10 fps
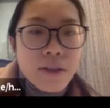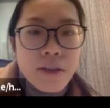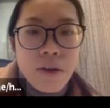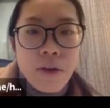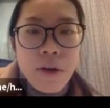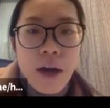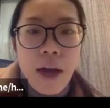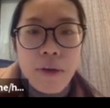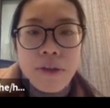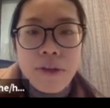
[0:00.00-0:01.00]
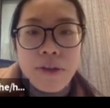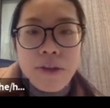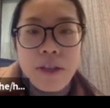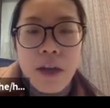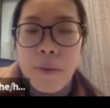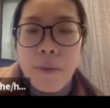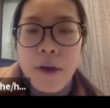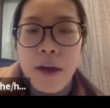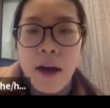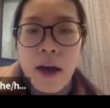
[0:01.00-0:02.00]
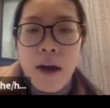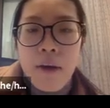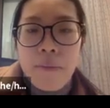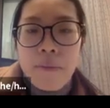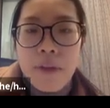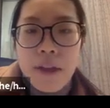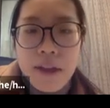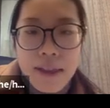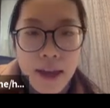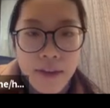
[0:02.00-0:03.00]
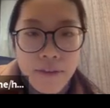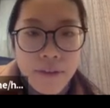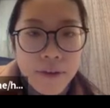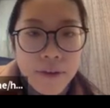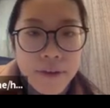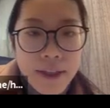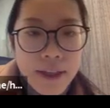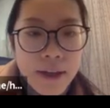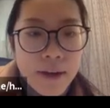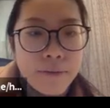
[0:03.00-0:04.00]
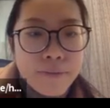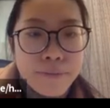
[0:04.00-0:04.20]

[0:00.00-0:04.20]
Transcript: so I will do some live coding now.